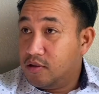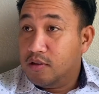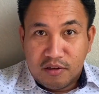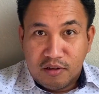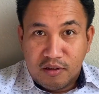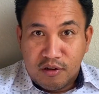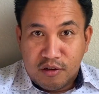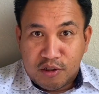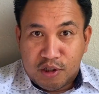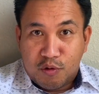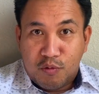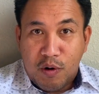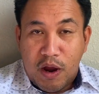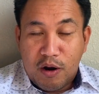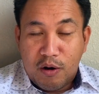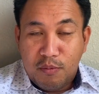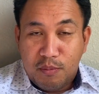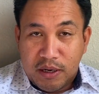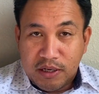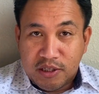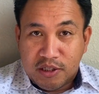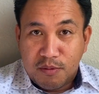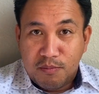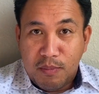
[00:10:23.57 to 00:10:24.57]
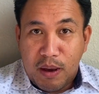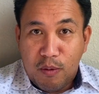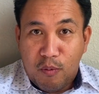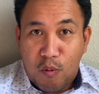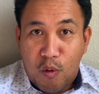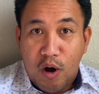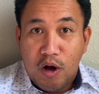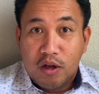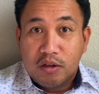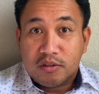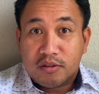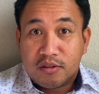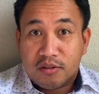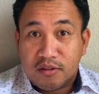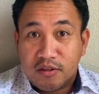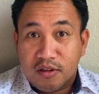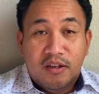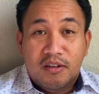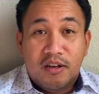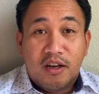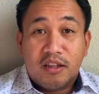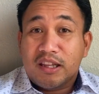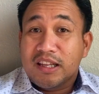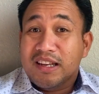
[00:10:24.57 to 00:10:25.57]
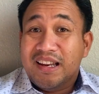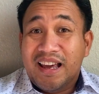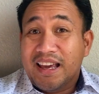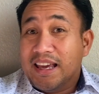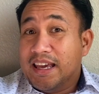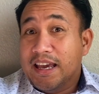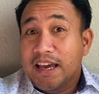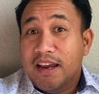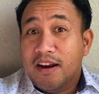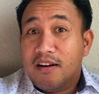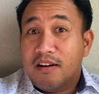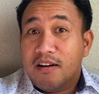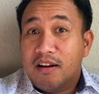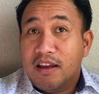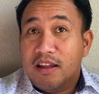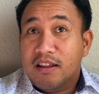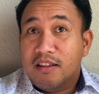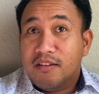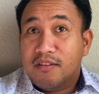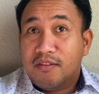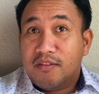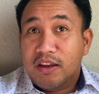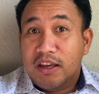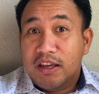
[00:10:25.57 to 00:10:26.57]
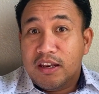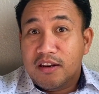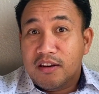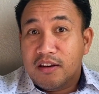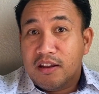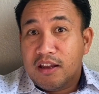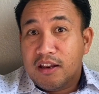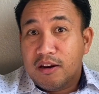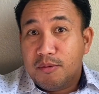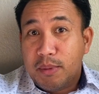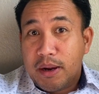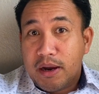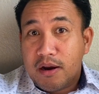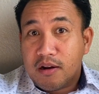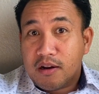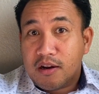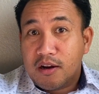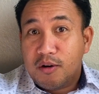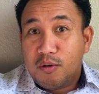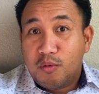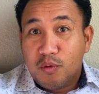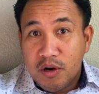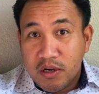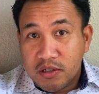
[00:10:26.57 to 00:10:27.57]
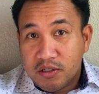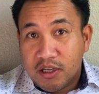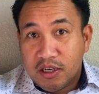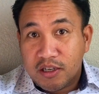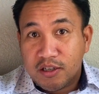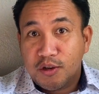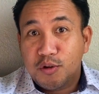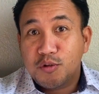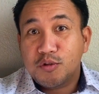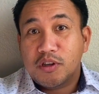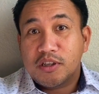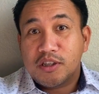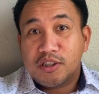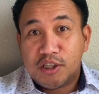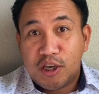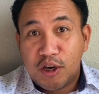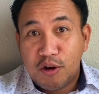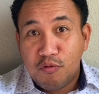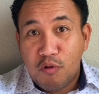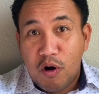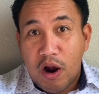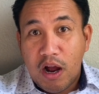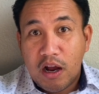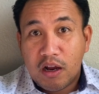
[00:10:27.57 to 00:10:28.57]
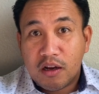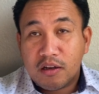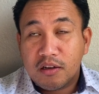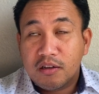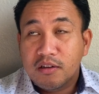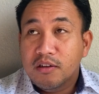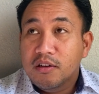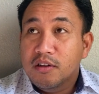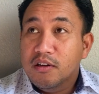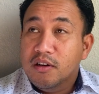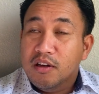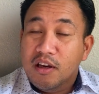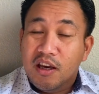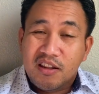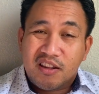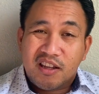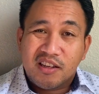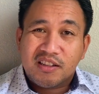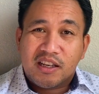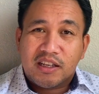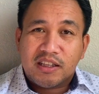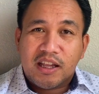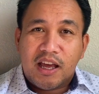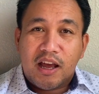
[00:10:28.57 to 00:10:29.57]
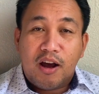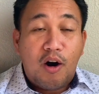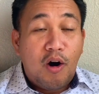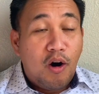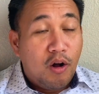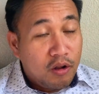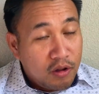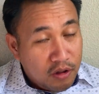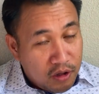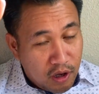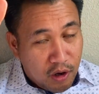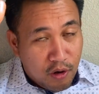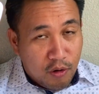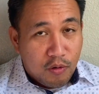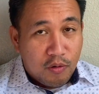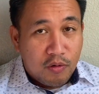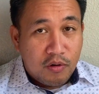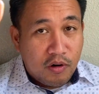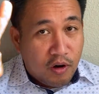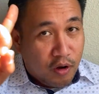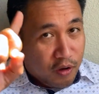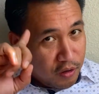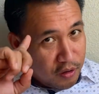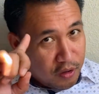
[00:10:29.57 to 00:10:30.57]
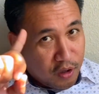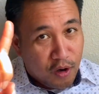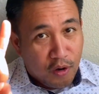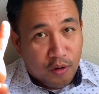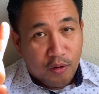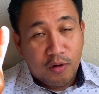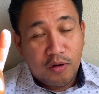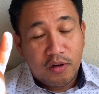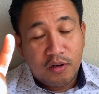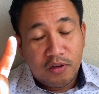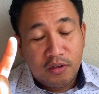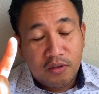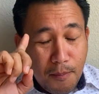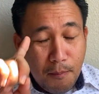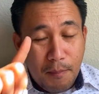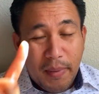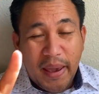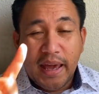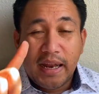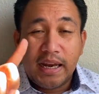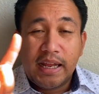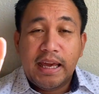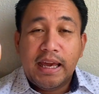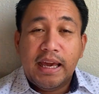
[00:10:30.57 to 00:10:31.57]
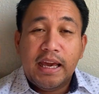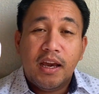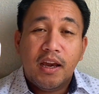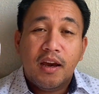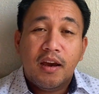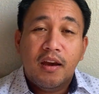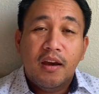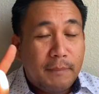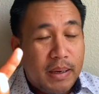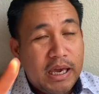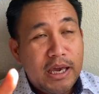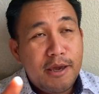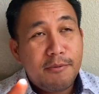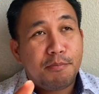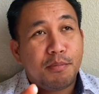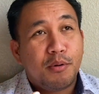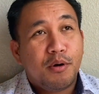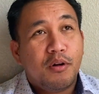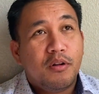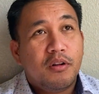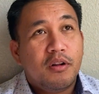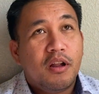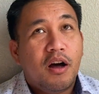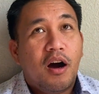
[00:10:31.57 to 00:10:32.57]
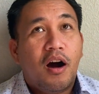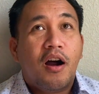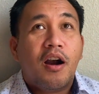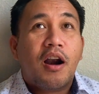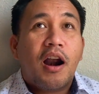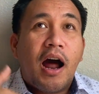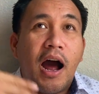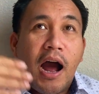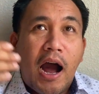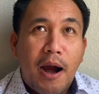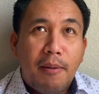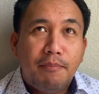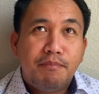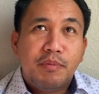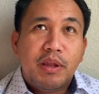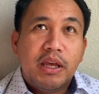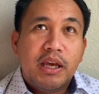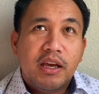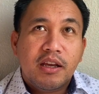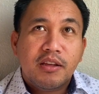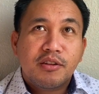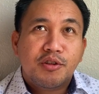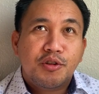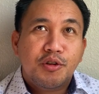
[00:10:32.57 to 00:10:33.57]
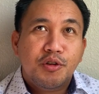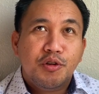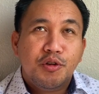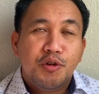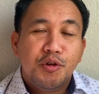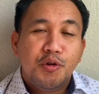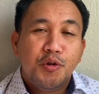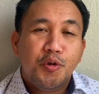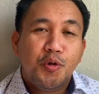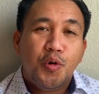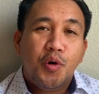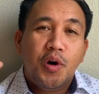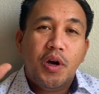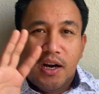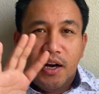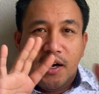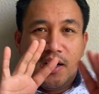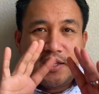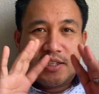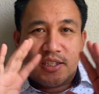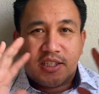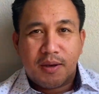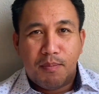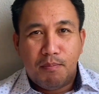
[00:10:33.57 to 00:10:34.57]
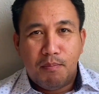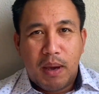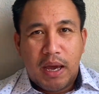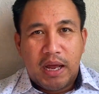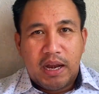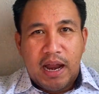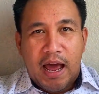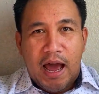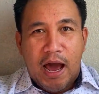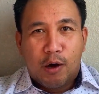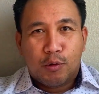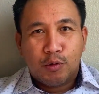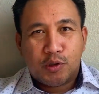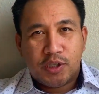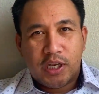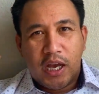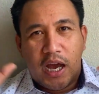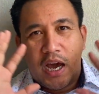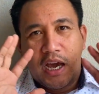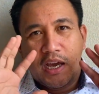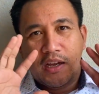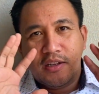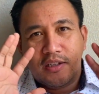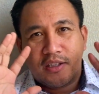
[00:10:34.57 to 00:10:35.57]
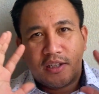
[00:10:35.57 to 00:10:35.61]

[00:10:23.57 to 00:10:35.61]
you're surrounded by cement walls. Nothing like here in America, where it's like usually sheetrock and things like that. Although many people are opting to do cement outside